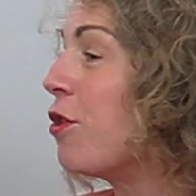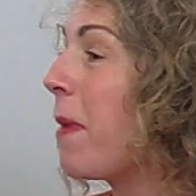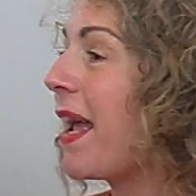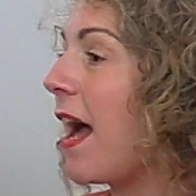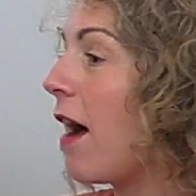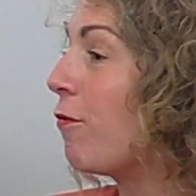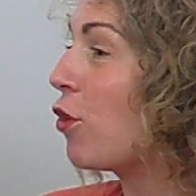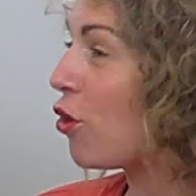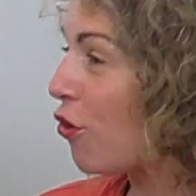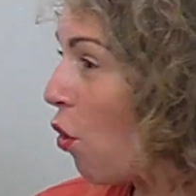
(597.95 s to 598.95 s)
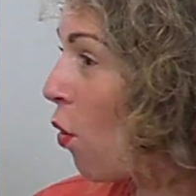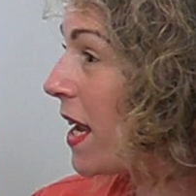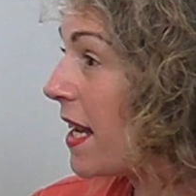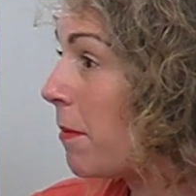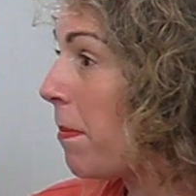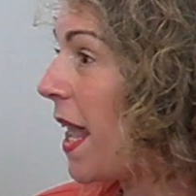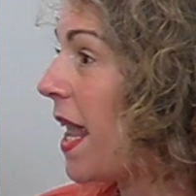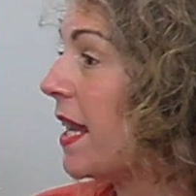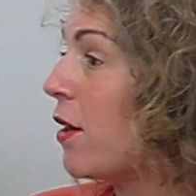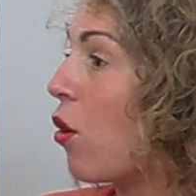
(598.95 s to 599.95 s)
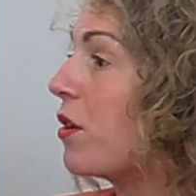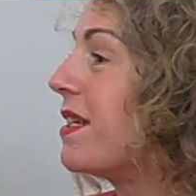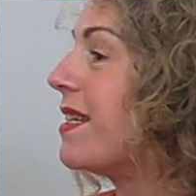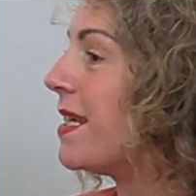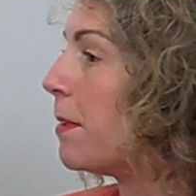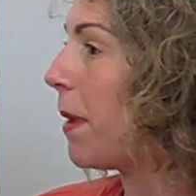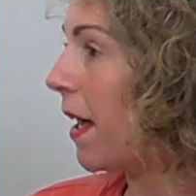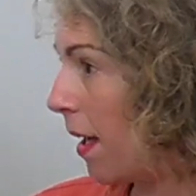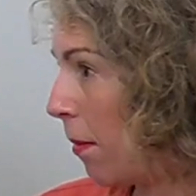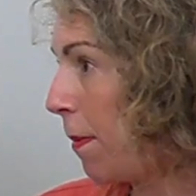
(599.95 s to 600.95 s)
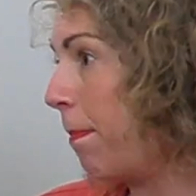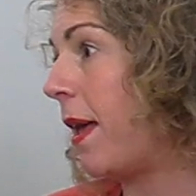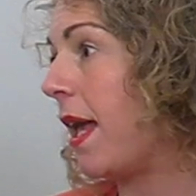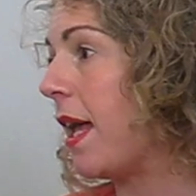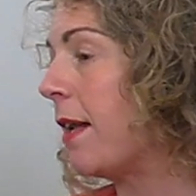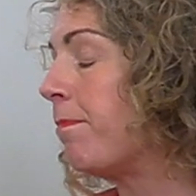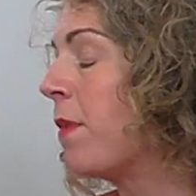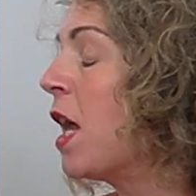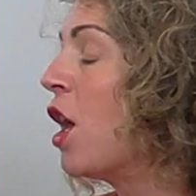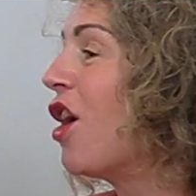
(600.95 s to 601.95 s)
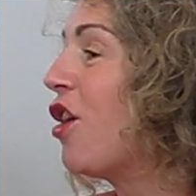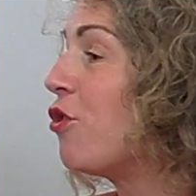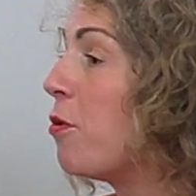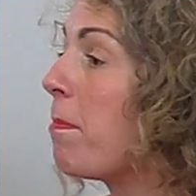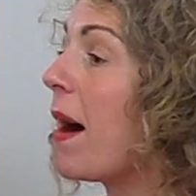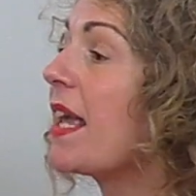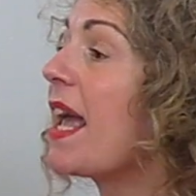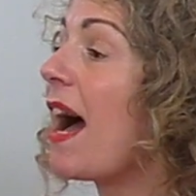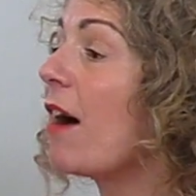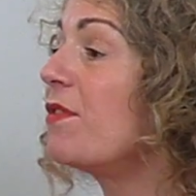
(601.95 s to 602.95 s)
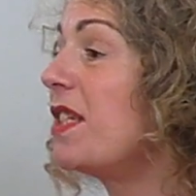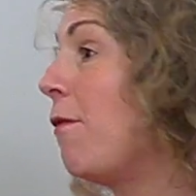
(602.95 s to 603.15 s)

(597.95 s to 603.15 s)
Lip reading: You might have groin pain or deep hip pain. You might have